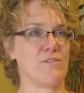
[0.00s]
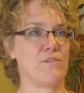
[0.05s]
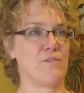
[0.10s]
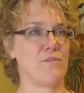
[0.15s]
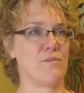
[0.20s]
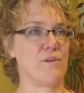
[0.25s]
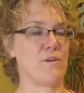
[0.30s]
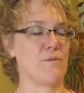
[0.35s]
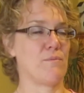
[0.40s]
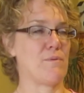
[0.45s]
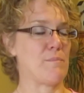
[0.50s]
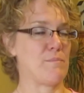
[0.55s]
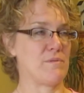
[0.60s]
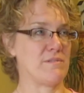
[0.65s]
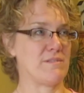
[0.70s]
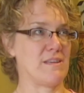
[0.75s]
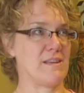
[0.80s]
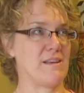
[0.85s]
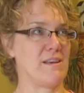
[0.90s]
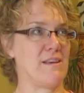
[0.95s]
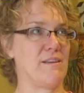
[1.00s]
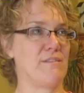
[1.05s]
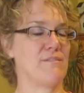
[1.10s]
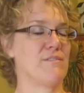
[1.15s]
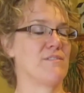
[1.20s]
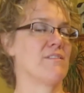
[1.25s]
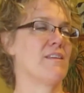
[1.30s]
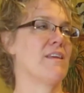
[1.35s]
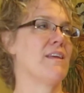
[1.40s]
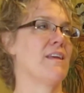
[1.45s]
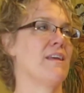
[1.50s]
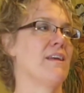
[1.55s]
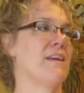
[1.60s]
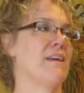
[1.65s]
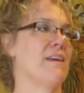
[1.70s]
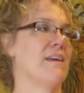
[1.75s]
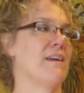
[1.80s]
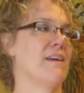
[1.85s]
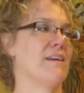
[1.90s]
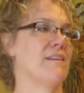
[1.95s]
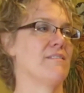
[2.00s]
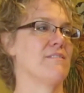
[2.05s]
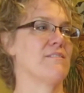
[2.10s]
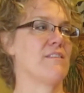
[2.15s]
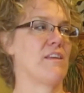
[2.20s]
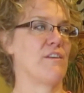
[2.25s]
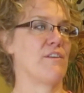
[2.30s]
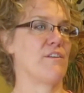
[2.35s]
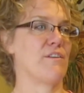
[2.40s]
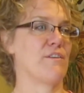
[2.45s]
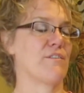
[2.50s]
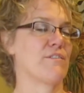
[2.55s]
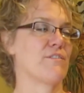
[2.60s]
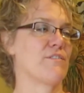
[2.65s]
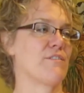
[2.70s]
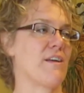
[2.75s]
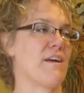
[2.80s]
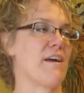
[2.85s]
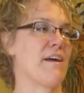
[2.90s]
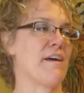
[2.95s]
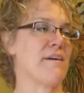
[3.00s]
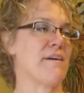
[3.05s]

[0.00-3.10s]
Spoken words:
to your representatives and senators.